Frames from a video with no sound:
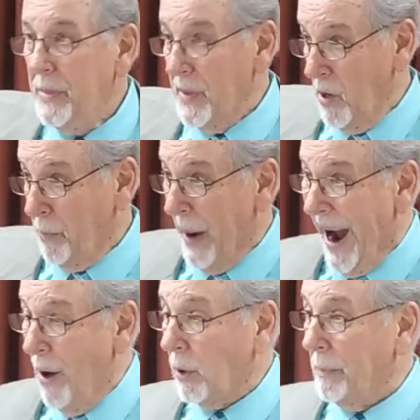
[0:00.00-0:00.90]
They're
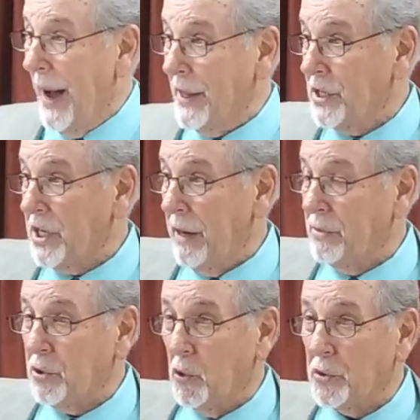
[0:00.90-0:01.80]
powered by the same
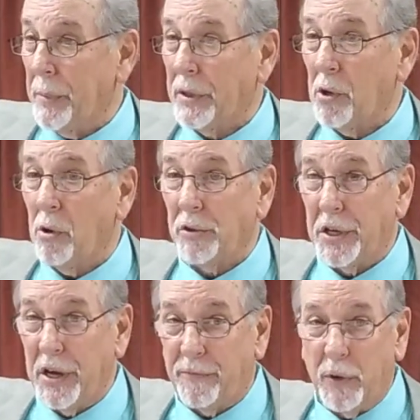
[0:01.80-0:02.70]
source, but they're on
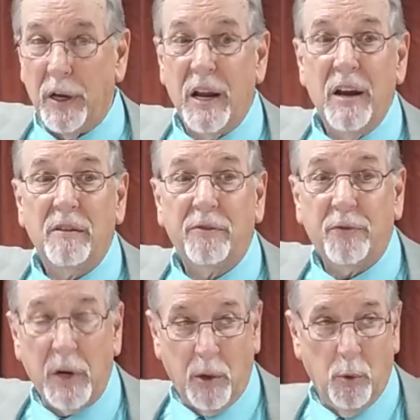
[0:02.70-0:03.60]
a different
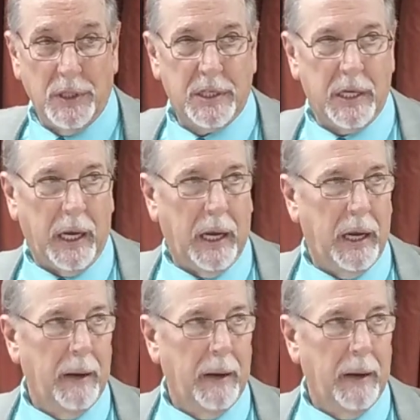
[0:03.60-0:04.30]
frequency.